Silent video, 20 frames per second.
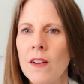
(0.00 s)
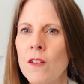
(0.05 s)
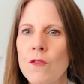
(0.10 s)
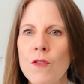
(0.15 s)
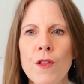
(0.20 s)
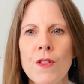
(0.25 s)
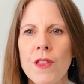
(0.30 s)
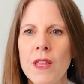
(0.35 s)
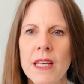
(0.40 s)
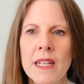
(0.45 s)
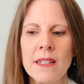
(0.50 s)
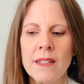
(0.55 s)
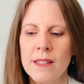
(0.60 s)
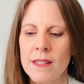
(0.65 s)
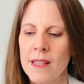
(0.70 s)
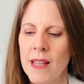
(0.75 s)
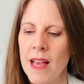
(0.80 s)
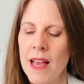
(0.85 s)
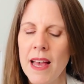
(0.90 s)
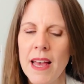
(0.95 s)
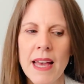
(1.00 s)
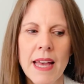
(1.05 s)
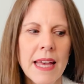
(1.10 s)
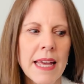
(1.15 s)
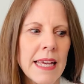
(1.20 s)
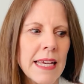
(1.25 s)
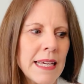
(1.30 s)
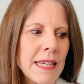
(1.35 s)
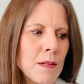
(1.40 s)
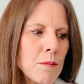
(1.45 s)
of the things
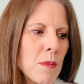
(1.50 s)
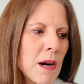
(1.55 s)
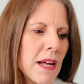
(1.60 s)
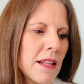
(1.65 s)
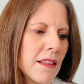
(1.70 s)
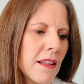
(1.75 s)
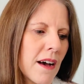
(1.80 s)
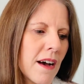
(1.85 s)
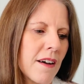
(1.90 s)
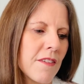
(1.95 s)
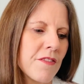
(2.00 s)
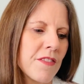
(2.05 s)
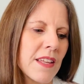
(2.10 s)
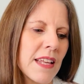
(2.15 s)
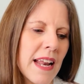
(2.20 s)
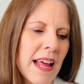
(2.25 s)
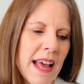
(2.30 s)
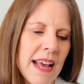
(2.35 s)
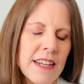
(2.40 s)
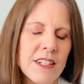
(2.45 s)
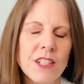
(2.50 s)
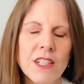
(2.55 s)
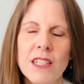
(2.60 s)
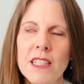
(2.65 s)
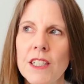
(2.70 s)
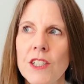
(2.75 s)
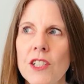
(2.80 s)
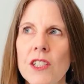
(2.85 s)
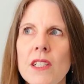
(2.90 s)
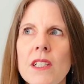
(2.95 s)
in my life that
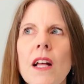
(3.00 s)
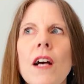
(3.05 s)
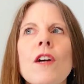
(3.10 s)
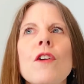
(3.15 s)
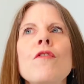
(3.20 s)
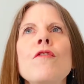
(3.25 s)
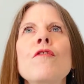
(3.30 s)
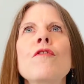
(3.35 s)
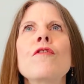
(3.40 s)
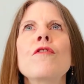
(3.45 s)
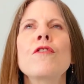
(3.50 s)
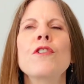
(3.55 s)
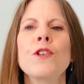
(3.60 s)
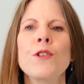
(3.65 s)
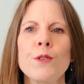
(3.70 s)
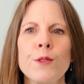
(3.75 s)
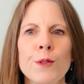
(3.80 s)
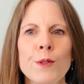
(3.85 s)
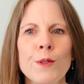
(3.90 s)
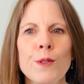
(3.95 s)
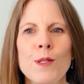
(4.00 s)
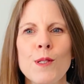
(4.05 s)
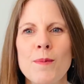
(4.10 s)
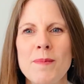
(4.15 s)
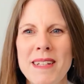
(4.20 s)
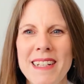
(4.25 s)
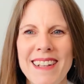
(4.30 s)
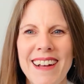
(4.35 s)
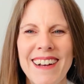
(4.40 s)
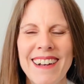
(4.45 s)
actually just like fuels
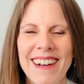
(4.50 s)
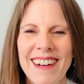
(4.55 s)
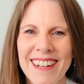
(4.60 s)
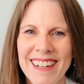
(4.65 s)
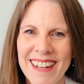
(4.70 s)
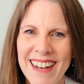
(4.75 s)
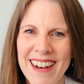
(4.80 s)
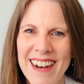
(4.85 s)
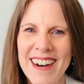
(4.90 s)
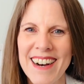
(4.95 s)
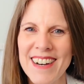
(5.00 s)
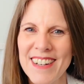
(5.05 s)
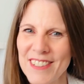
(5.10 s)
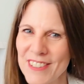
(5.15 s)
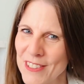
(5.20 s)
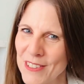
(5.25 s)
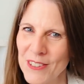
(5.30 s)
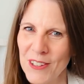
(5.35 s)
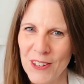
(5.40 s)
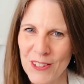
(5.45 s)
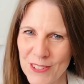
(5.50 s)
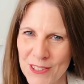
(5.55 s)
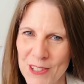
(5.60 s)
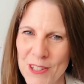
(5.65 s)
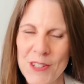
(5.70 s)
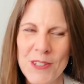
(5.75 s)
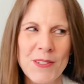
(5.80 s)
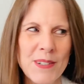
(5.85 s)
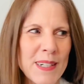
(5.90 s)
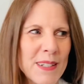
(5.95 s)
me. Like I can't not
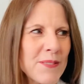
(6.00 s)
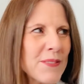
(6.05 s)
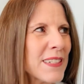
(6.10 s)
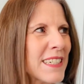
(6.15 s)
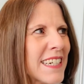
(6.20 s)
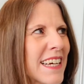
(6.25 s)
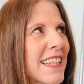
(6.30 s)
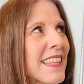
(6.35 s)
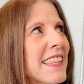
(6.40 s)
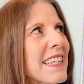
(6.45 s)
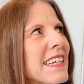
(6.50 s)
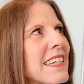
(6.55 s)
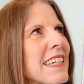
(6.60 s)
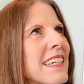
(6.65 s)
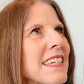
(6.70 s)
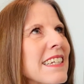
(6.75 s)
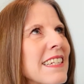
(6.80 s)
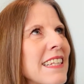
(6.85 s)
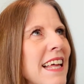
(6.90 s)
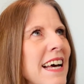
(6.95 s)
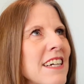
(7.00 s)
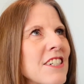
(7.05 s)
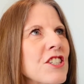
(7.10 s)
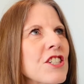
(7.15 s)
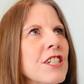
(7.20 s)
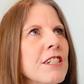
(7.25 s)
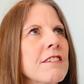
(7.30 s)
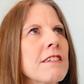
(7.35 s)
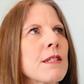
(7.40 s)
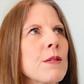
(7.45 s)
do it, which I think
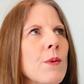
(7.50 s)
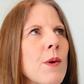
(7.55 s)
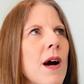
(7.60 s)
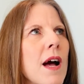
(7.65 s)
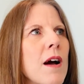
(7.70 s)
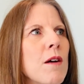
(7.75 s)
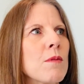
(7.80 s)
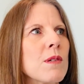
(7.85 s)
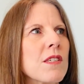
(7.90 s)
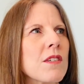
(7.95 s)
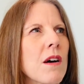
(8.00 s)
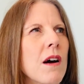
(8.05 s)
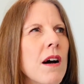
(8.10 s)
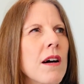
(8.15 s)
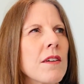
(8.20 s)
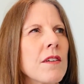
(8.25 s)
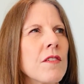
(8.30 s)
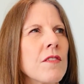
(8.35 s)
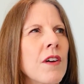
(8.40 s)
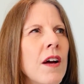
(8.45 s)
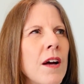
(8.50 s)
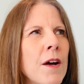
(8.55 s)
last year is why I was kind of